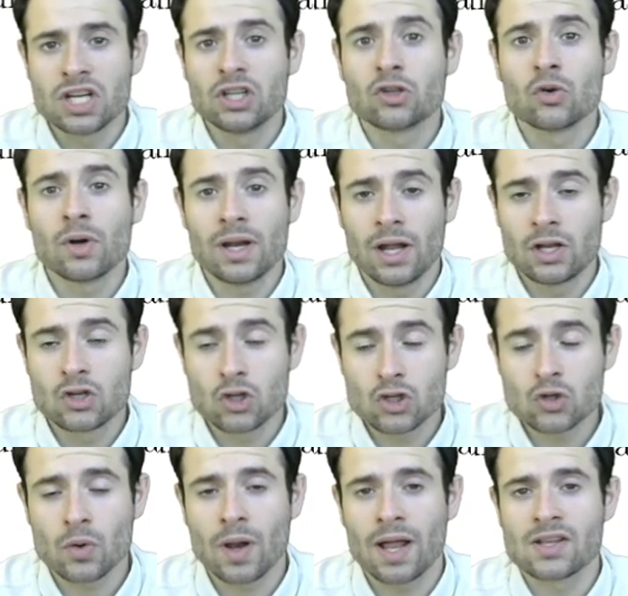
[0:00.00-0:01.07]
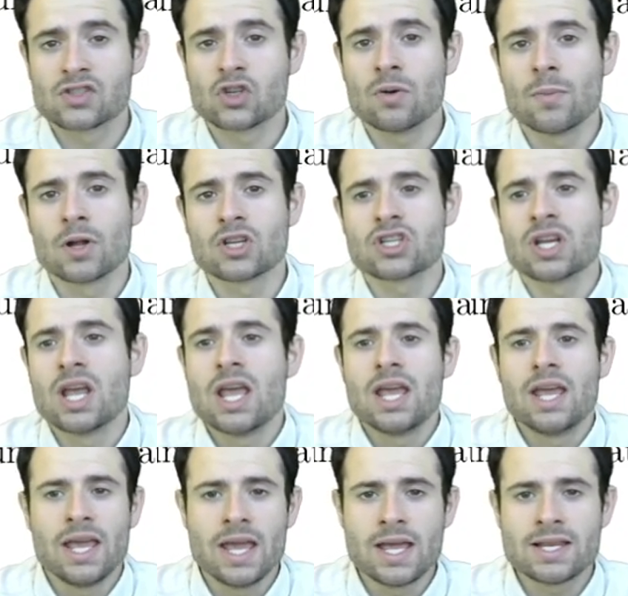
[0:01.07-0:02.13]
industrialize so much
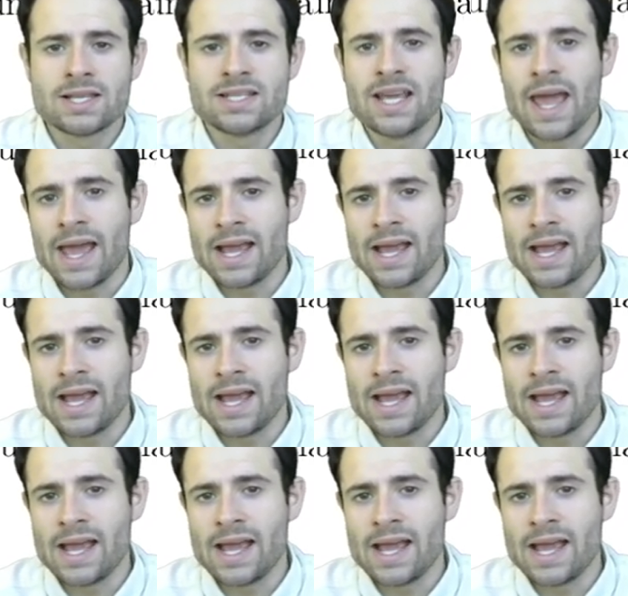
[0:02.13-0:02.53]
in the